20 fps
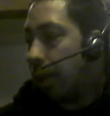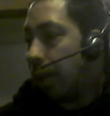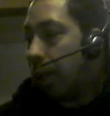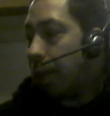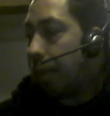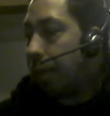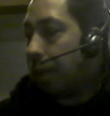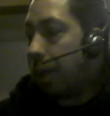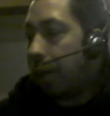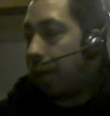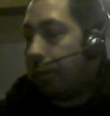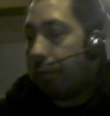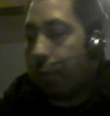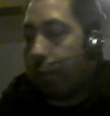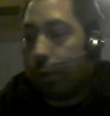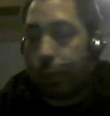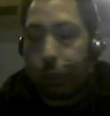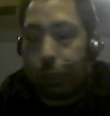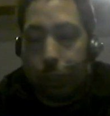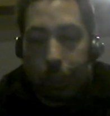then
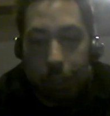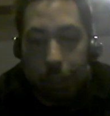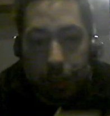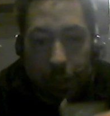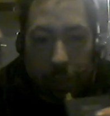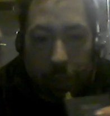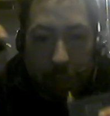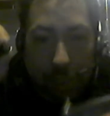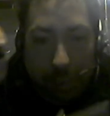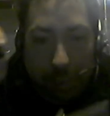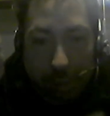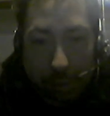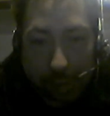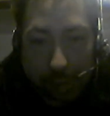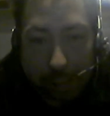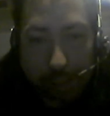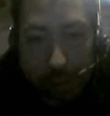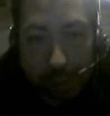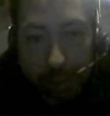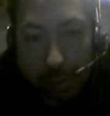unfortunately
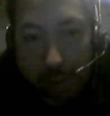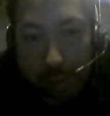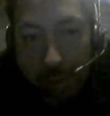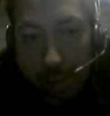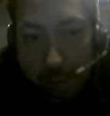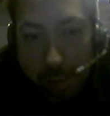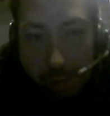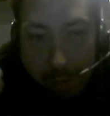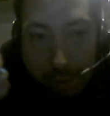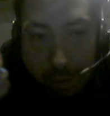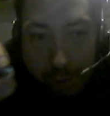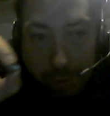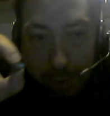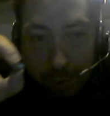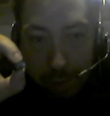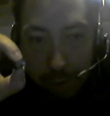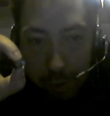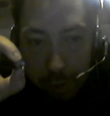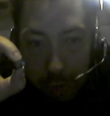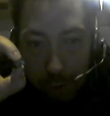
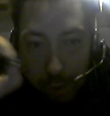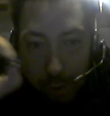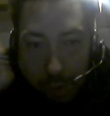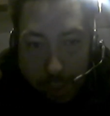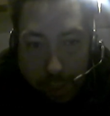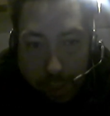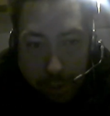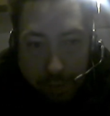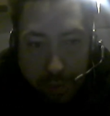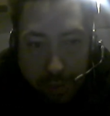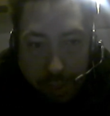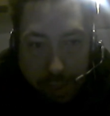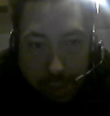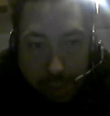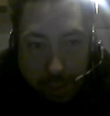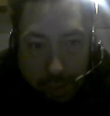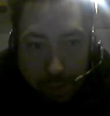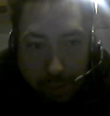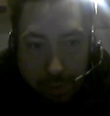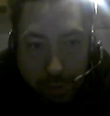your
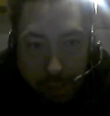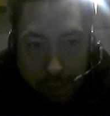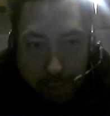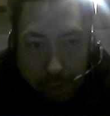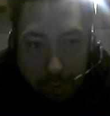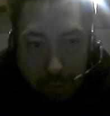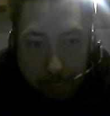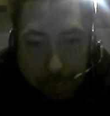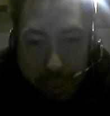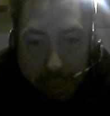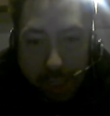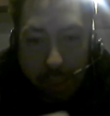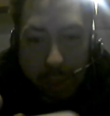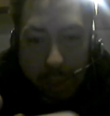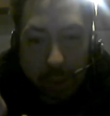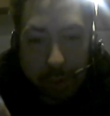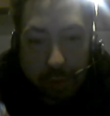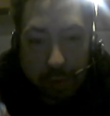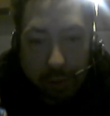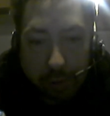antenna that is
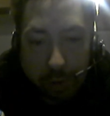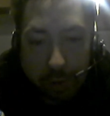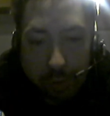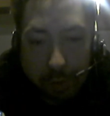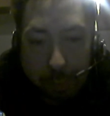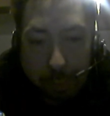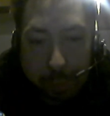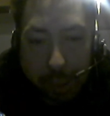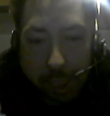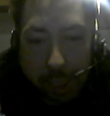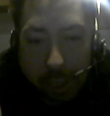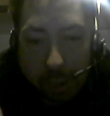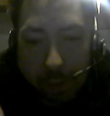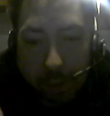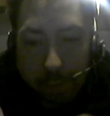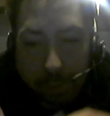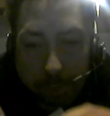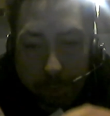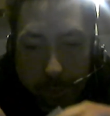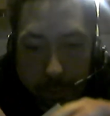male to male
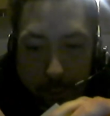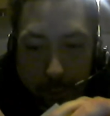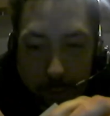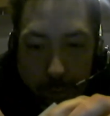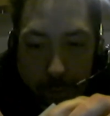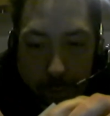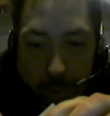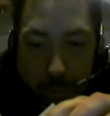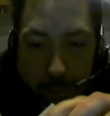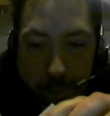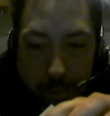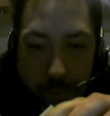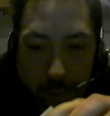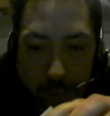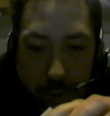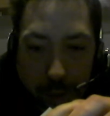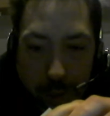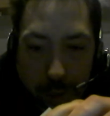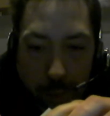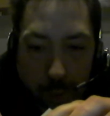
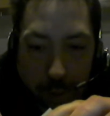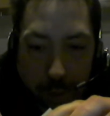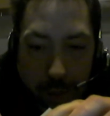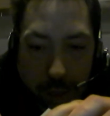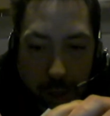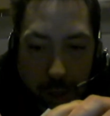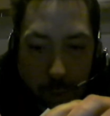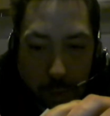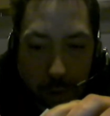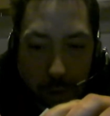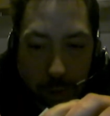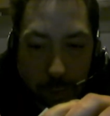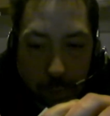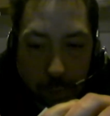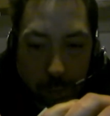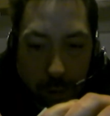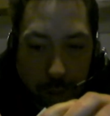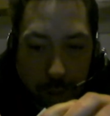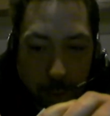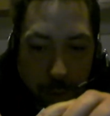will not work
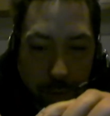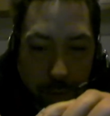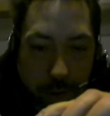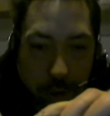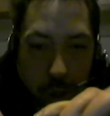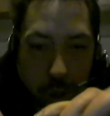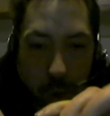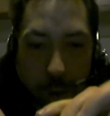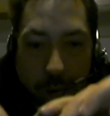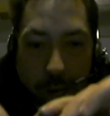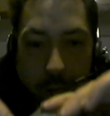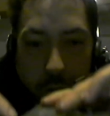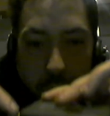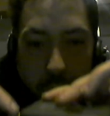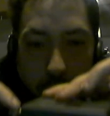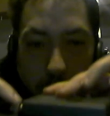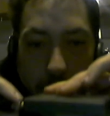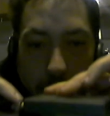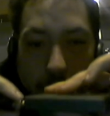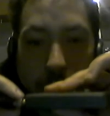with a
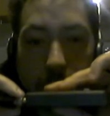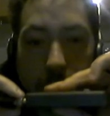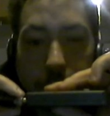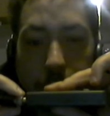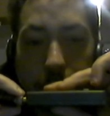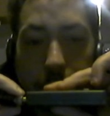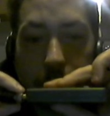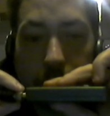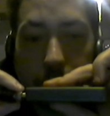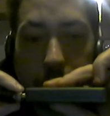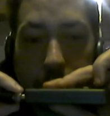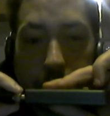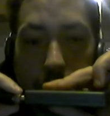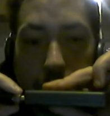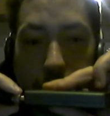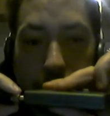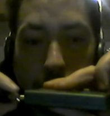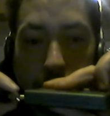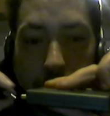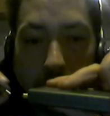coaxial,
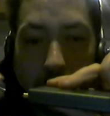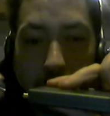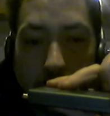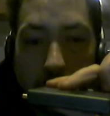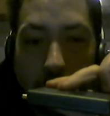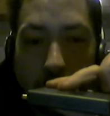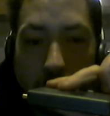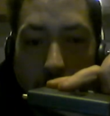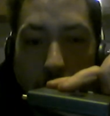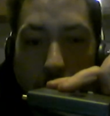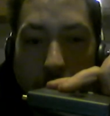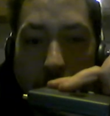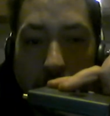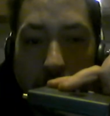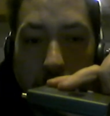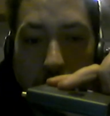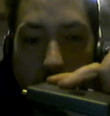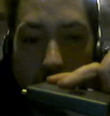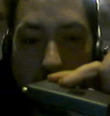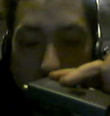because the coaxial is